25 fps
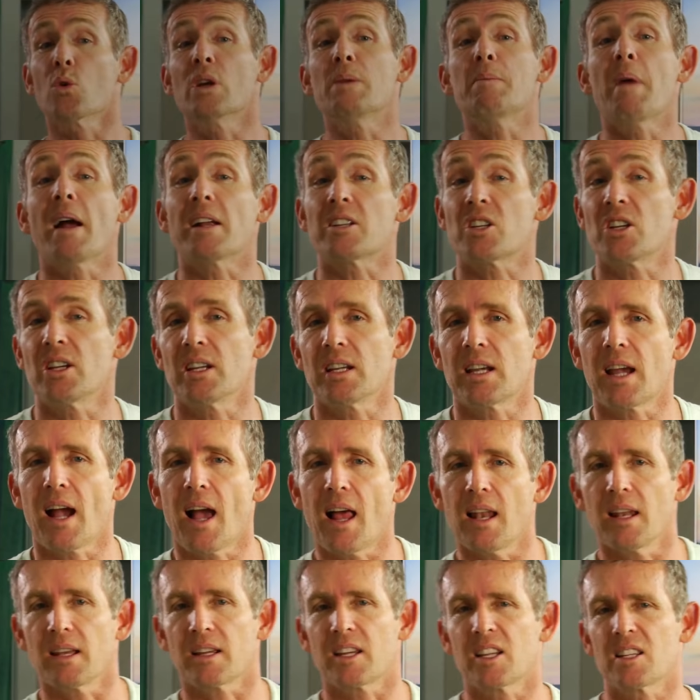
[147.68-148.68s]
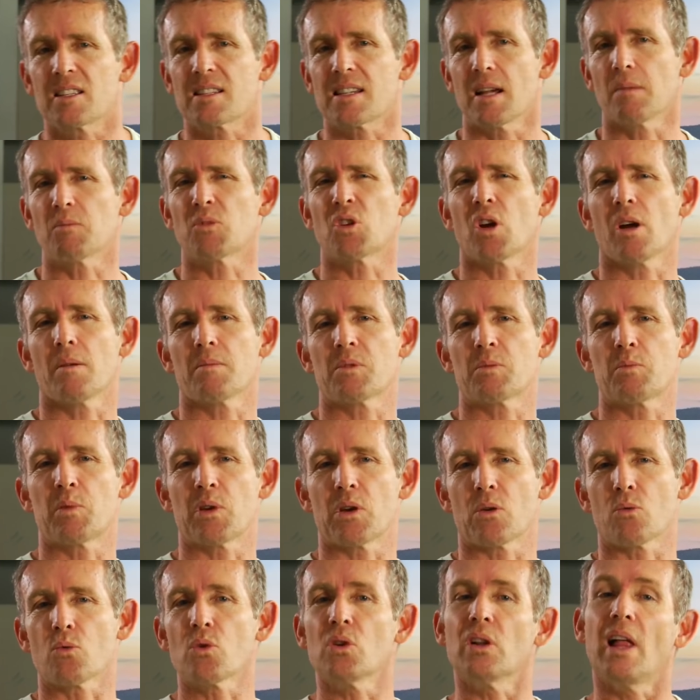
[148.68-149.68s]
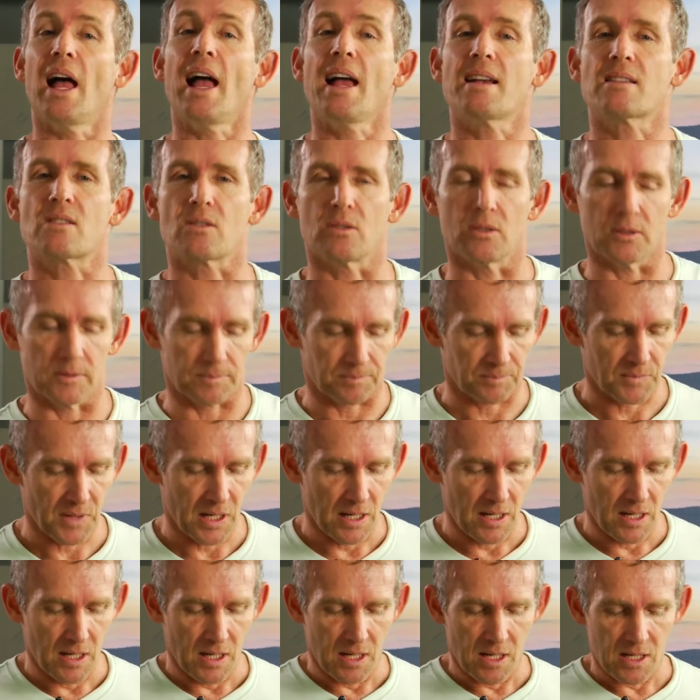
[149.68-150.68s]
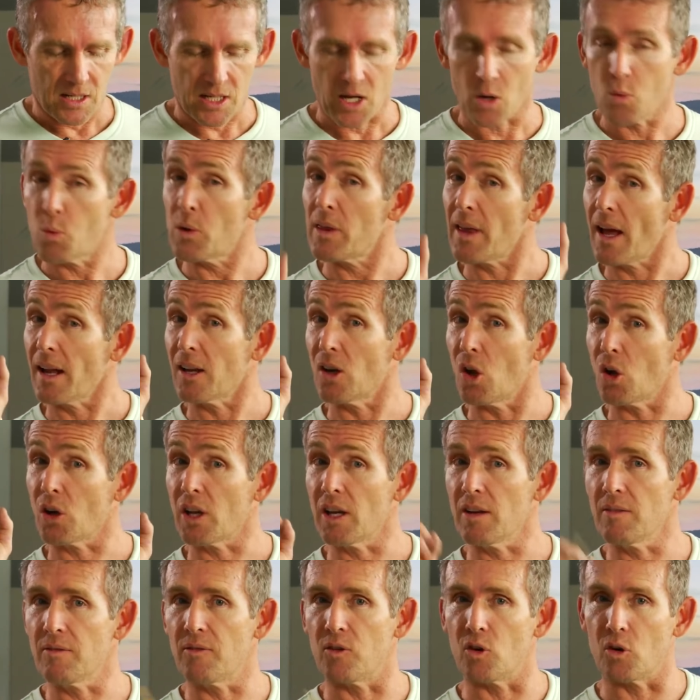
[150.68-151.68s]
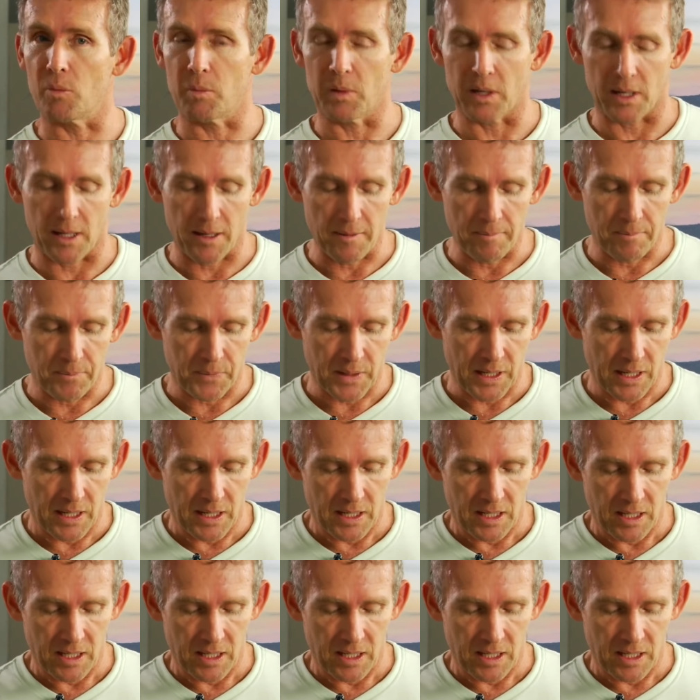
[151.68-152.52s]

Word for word: Rematching colour can sometimes be a real hassle. So with Unlocking Formula,